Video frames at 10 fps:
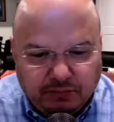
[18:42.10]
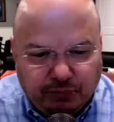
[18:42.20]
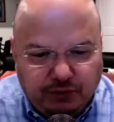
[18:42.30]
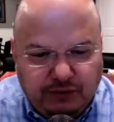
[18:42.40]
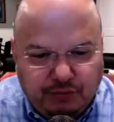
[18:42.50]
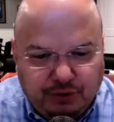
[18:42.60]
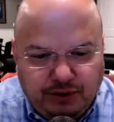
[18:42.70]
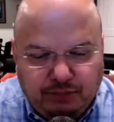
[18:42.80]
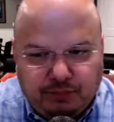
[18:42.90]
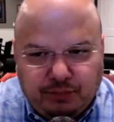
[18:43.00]
pretty
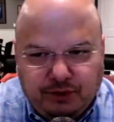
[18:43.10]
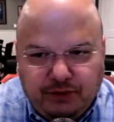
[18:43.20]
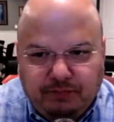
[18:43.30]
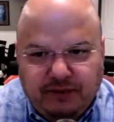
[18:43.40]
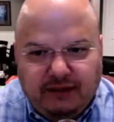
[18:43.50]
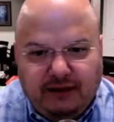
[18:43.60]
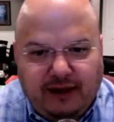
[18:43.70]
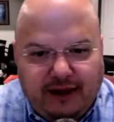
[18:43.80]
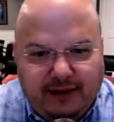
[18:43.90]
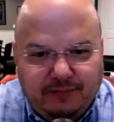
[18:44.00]
big
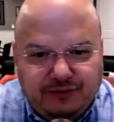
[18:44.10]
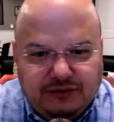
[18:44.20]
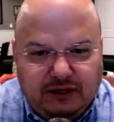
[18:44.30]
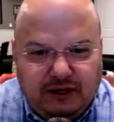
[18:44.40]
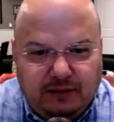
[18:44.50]
labs,